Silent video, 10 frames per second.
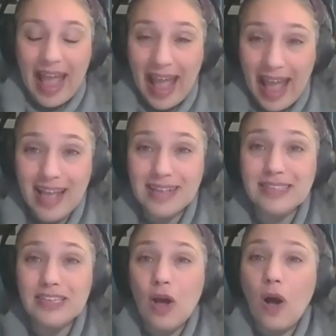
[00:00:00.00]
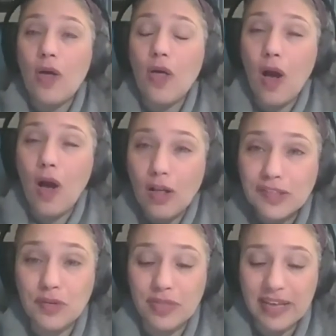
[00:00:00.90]
and
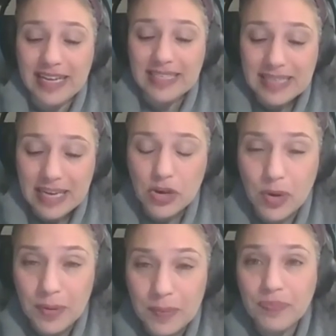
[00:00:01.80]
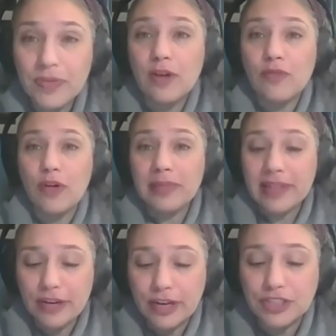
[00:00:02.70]
also the continuum from
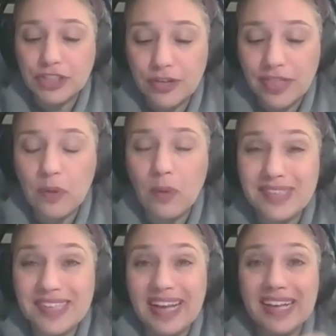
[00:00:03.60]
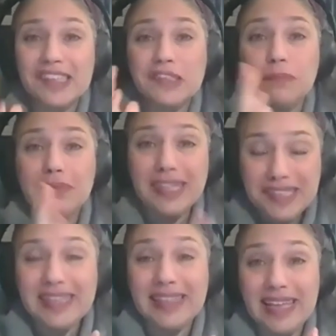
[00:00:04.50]
literature that was
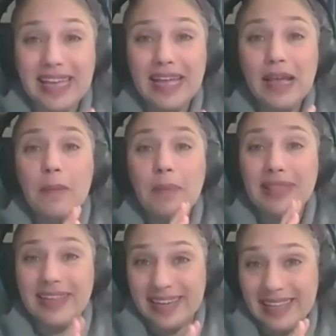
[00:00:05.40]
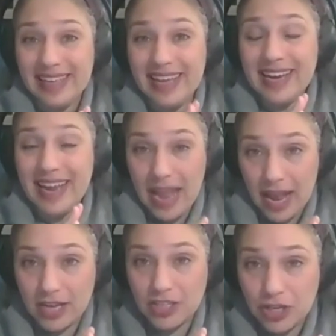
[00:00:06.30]
explicitly politically
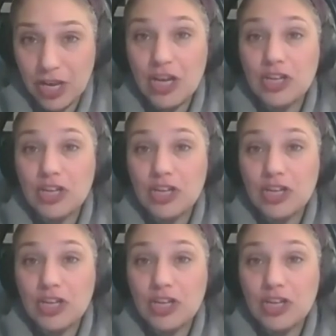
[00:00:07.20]
engaged